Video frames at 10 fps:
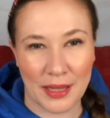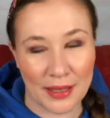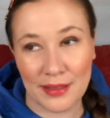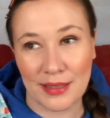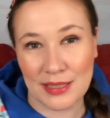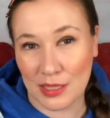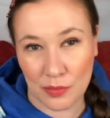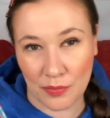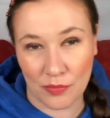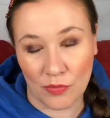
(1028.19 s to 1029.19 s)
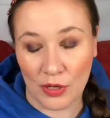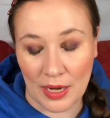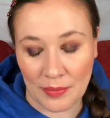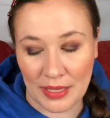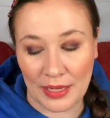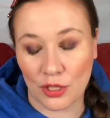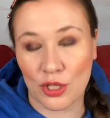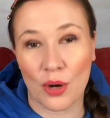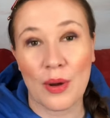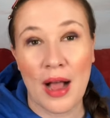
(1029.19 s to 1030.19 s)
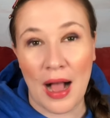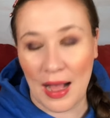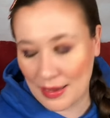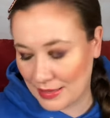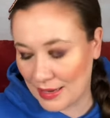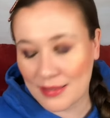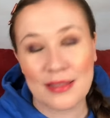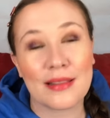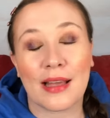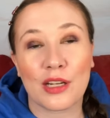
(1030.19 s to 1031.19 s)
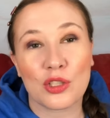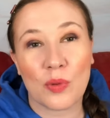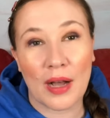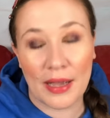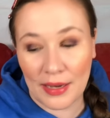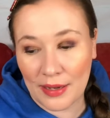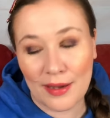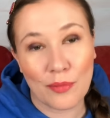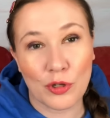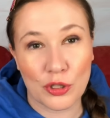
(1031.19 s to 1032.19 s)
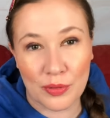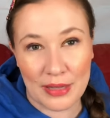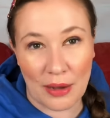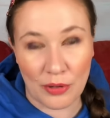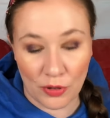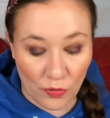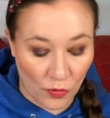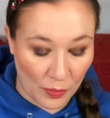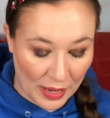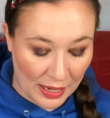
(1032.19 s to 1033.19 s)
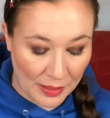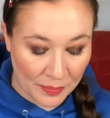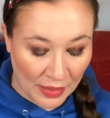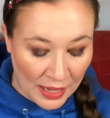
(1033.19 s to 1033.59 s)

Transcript: At least that's what I'm thinking. So, uh, yes, that is why we're doing that one for May.